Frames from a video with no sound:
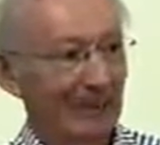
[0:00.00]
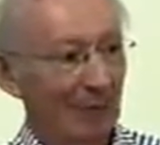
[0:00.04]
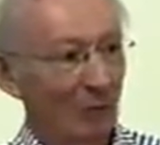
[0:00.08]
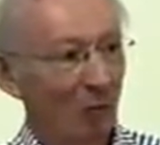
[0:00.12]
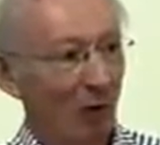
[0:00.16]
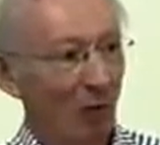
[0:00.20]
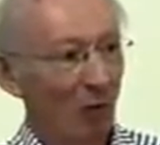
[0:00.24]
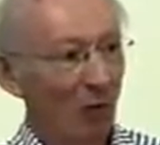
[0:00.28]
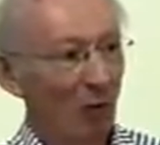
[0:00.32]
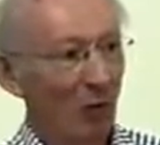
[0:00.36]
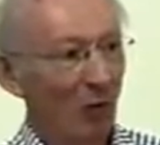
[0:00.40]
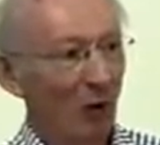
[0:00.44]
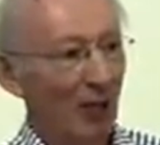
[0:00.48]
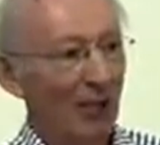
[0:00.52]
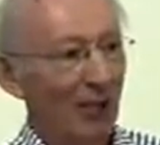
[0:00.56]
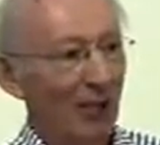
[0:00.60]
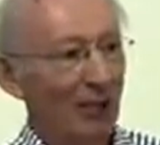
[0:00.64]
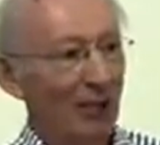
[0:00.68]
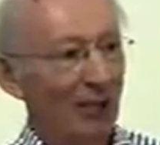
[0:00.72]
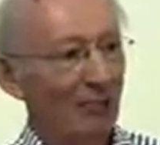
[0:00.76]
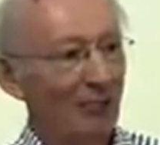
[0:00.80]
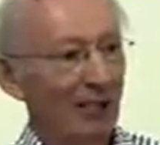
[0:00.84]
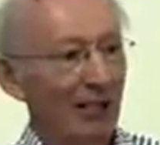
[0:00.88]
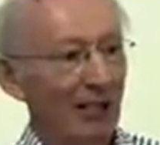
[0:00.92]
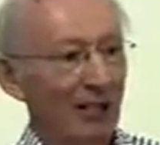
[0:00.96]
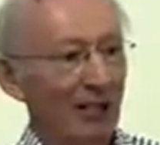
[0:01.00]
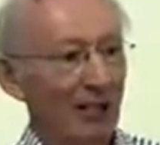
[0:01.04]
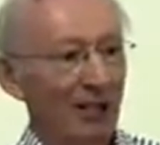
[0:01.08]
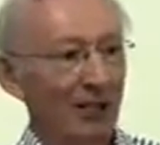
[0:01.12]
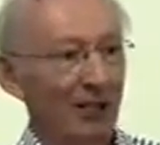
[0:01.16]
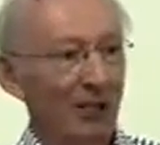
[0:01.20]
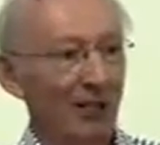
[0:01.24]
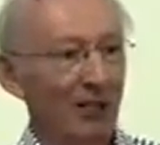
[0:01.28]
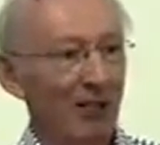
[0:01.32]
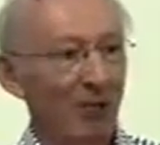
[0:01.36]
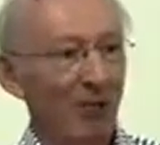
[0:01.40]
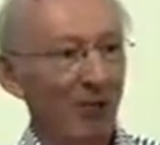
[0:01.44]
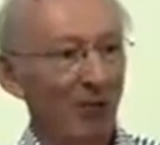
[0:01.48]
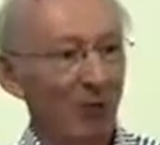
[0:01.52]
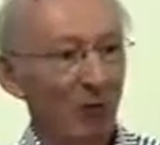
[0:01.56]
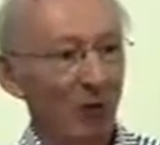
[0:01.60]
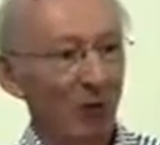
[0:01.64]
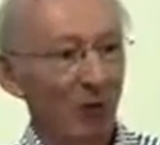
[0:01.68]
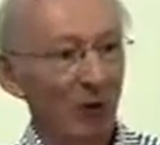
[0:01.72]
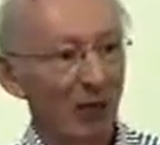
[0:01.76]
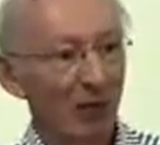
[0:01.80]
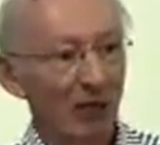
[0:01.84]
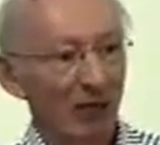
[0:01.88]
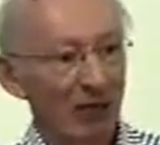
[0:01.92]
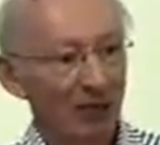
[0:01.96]
my warning to Francis is my
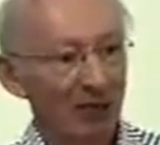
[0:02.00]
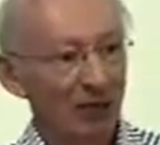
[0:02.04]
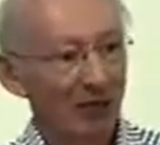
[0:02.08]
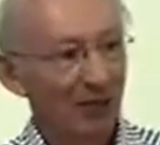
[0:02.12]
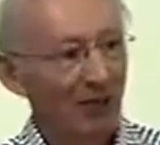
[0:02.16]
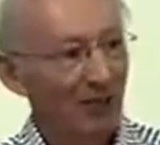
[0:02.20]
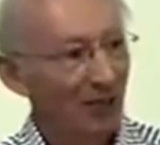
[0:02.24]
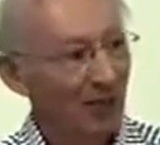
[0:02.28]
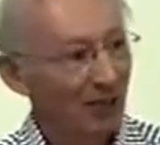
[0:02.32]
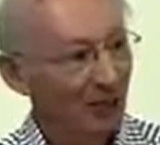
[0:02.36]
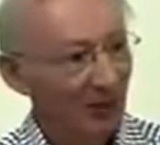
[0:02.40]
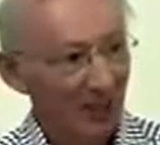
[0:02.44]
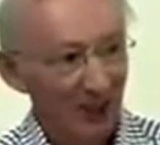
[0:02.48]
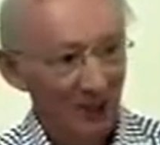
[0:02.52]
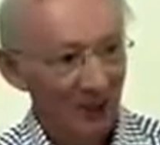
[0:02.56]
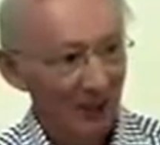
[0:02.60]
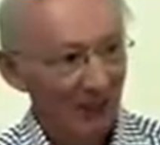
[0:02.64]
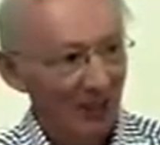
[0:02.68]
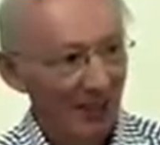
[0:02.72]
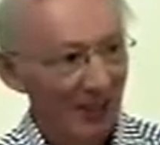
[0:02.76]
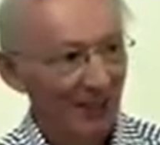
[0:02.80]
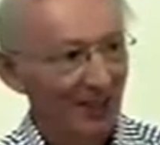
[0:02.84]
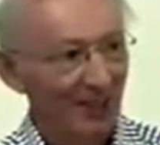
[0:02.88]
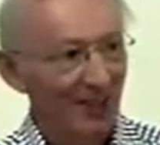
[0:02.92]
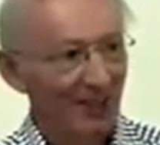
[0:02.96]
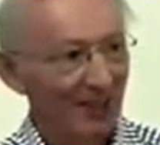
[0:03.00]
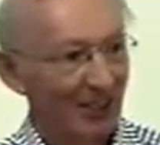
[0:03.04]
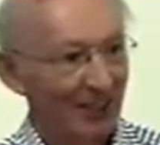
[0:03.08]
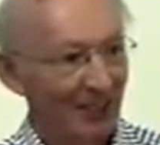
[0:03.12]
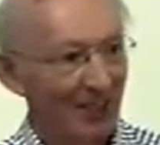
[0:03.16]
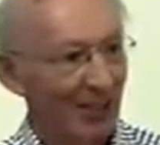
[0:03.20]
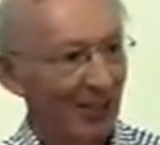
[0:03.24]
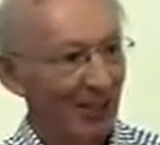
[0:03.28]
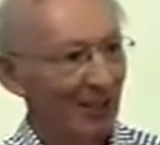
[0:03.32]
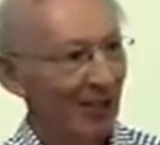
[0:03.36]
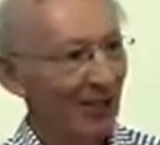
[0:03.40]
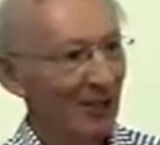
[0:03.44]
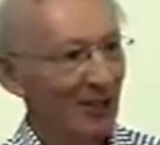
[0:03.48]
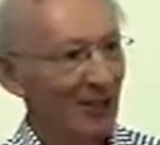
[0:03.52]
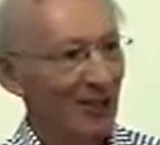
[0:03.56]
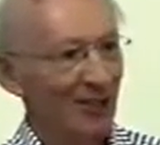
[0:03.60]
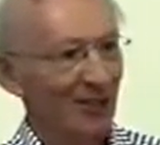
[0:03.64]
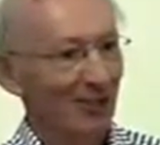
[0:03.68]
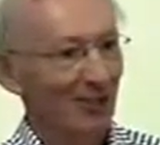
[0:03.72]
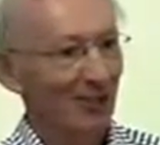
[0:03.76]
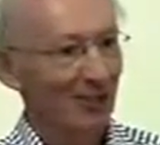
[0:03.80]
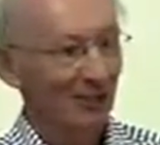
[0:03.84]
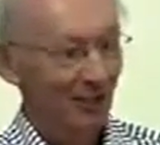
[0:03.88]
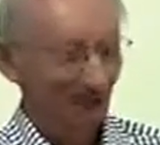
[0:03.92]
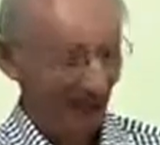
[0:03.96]
warning to you. You may not hear much
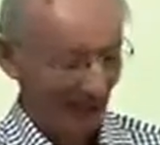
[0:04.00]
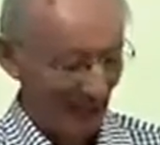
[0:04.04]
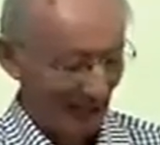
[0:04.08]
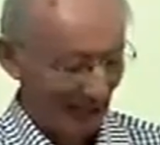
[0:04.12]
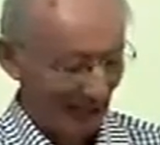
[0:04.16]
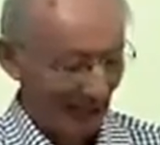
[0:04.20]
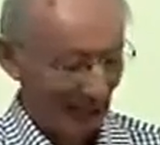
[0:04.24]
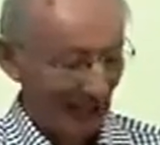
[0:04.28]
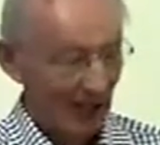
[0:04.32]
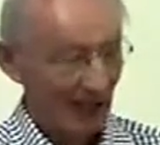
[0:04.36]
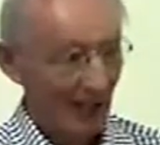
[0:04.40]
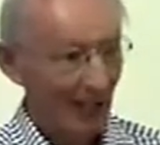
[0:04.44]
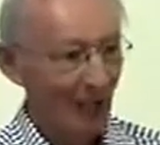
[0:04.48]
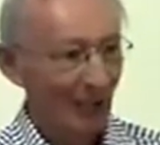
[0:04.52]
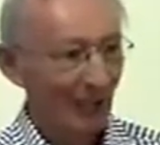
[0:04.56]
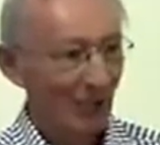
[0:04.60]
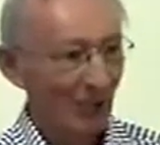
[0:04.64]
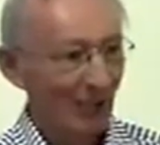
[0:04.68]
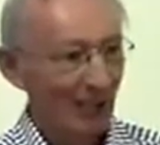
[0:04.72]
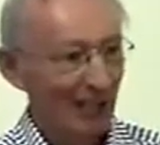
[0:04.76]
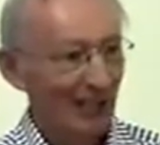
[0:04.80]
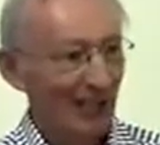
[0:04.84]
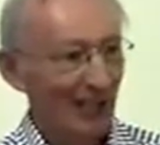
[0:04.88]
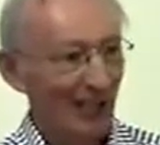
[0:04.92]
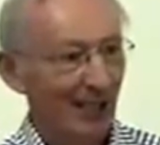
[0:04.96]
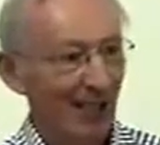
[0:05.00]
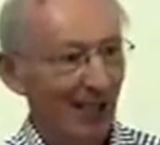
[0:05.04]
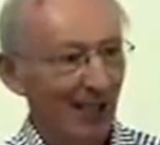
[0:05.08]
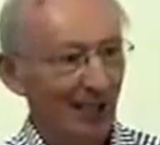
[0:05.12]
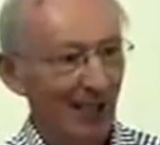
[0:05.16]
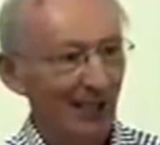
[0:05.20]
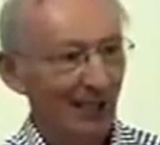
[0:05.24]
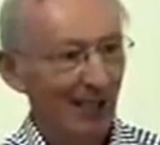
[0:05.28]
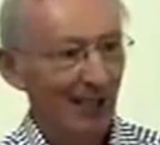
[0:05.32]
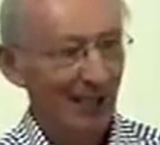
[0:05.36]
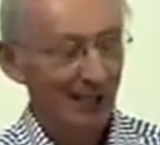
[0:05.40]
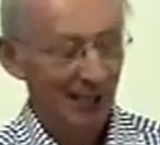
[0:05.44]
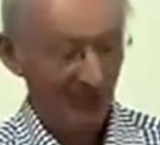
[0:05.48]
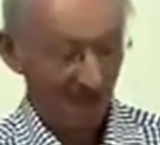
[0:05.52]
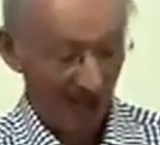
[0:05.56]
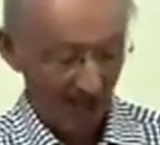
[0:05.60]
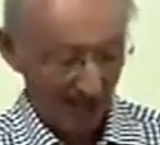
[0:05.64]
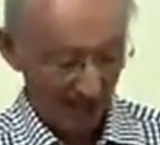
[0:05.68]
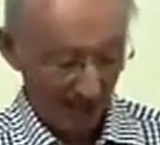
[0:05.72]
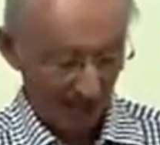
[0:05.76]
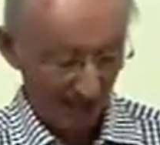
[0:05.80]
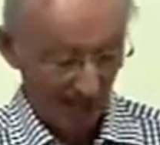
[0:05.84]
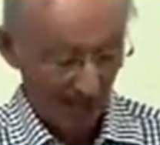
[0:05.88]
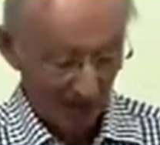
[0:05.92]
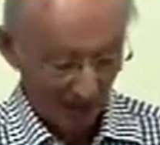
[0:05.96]
of new or
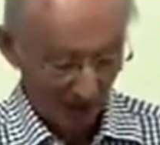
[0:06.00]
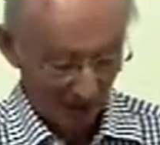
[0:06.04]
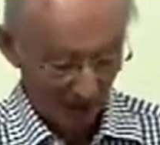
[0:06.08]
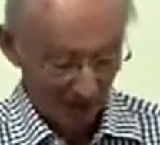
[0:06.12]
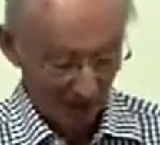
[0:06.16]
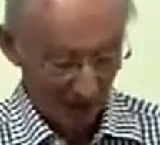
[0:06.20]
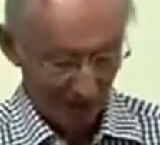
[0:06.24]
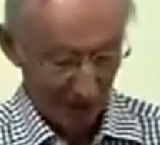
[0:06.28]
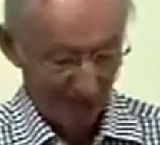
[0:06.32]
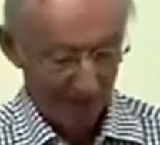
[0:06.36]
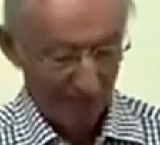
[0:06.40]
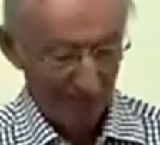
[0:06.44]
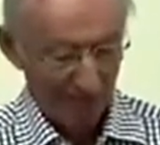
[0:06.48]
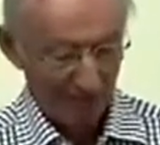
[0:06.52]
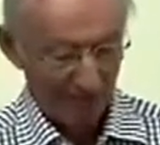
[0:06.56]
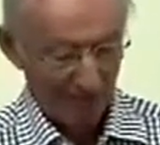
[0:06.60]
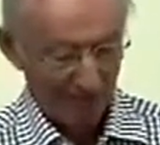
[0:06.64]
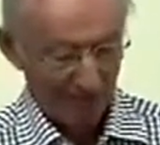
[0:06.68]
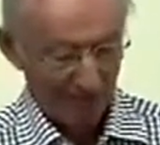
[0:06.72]
exciting, but we'll see.